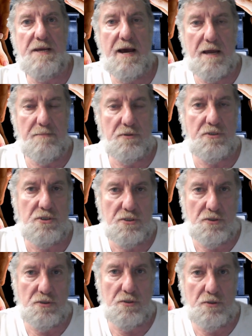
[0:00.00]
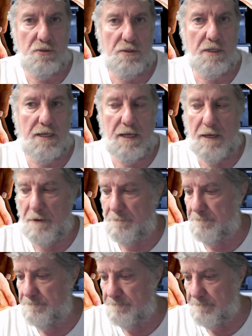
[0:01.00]
able to
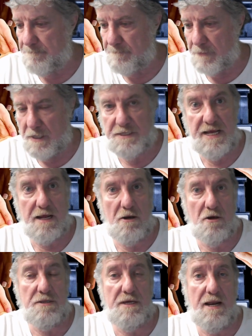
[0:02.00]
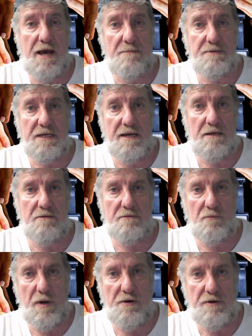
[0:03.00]
download that update
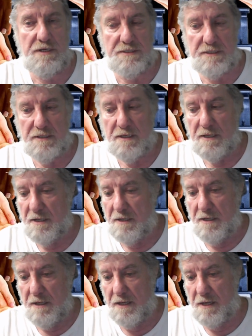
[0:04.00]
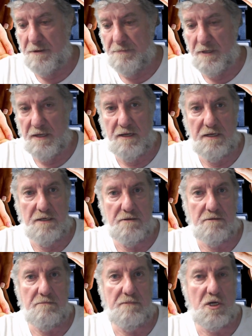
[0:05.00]
of where it is,
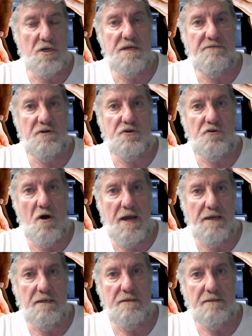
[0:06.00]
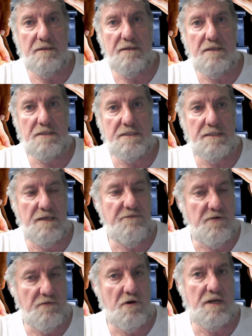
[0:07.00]
and go and give it a try. It's, if
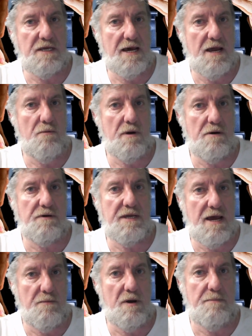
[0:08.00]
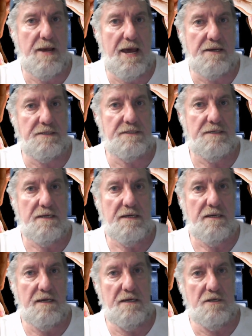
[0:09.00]
you've got a K1 or a K1 Max
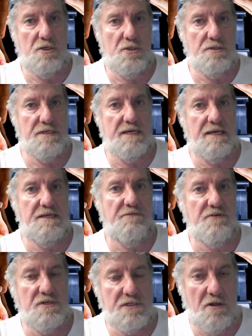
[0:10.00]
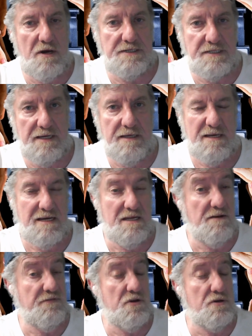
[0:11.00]
and are using a different slicer,
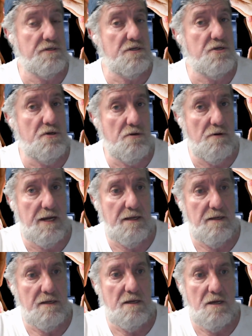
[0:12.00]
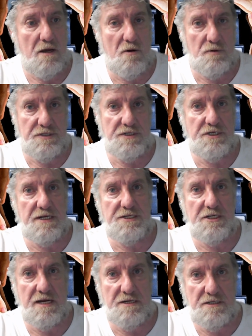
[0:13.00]
even if you're using Cura, I would suggest
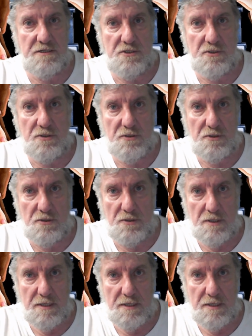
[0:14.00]
changing to